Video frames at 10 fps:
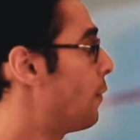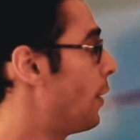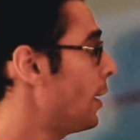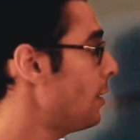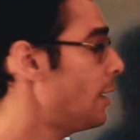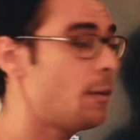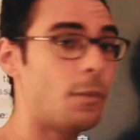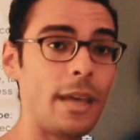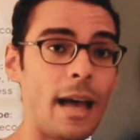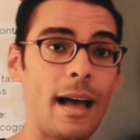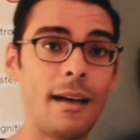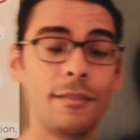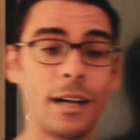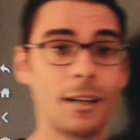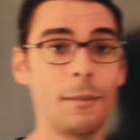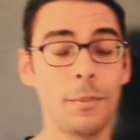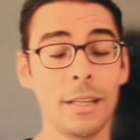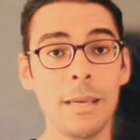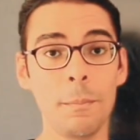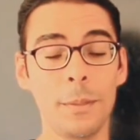Finally, we have a
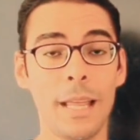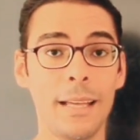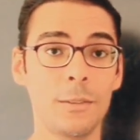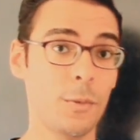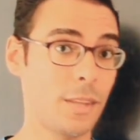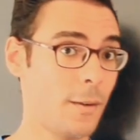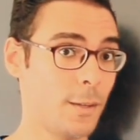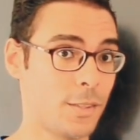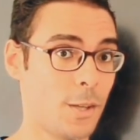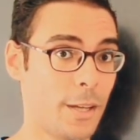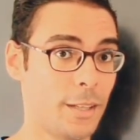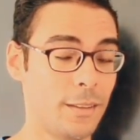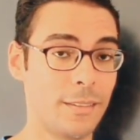complete plant without soil.